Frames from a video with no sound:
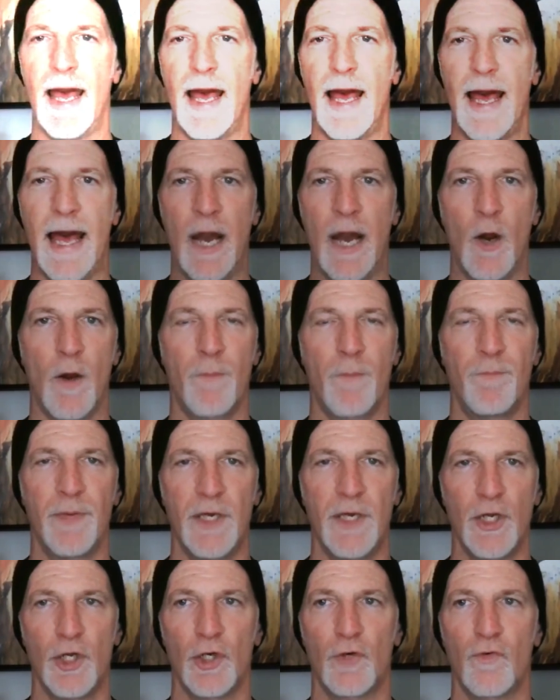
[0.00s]
Our
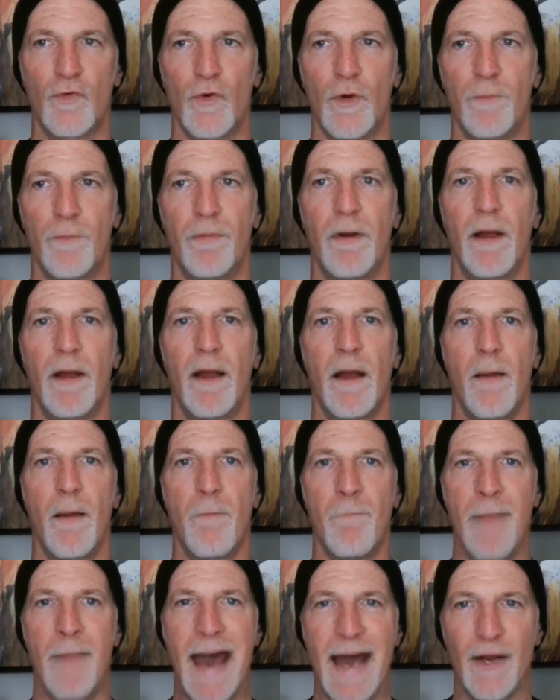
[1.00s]
peer group
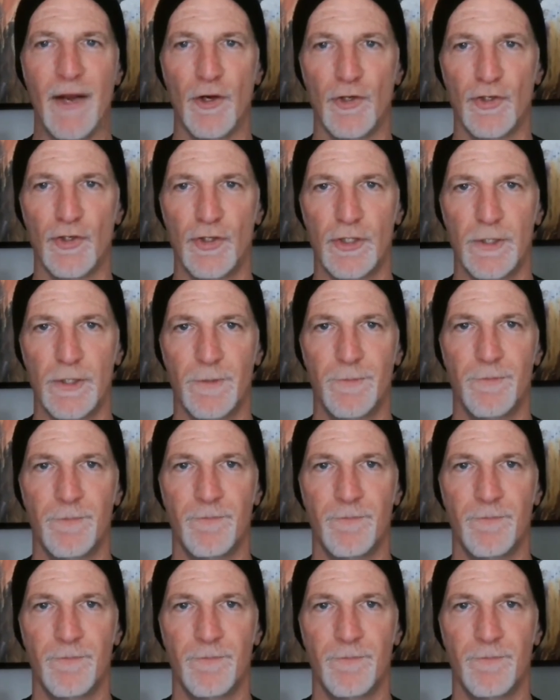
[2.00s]
matters.